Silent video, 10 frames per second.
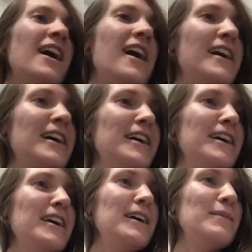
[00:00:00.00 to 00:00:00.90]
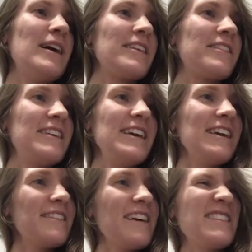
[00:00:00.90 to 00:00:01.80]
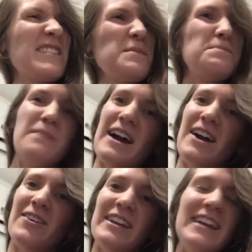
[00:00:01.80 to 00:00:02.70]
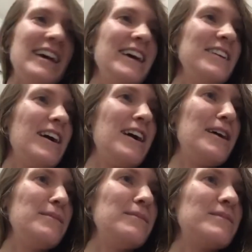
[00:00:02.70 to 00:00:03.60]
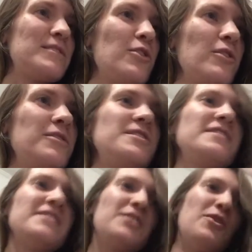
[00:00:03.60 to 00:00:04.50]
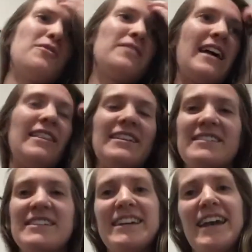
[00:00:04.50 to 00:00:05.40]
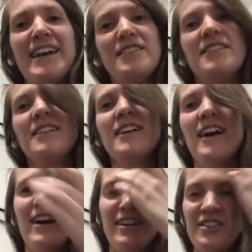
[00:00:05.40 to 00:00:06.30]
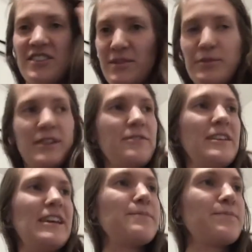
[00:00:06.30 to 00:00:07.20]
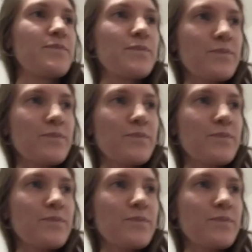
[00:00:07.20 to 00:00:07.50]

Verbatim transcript: Um, I think that's about it. Um, so just to go over that list again, uh, just briefly.